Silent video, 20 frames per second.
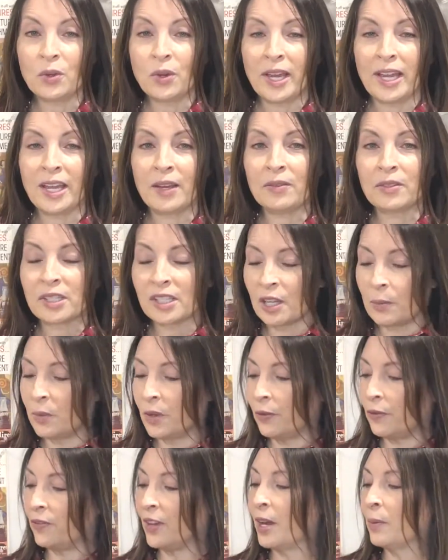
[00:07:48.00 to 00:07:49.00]
have some
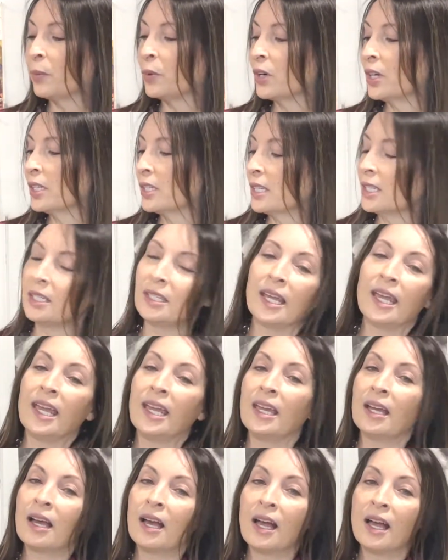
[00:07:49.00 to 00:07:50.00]
ephemera
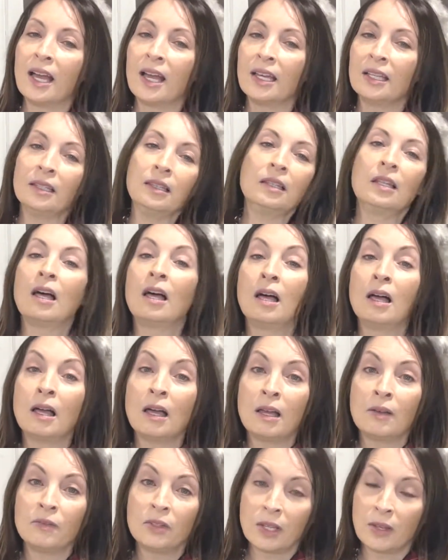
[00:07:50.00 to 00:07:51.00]
today. I
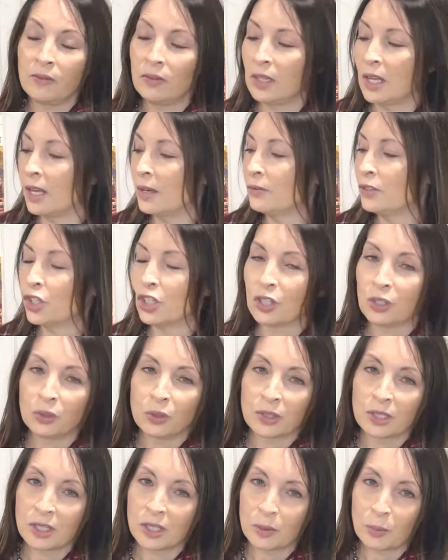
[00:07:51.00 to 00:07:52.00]
love
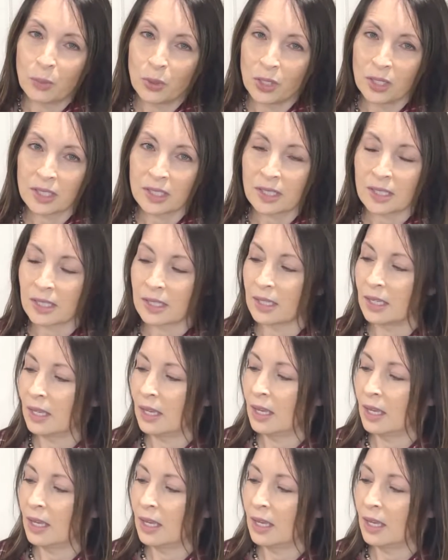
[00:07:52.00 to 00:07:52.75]
children's books.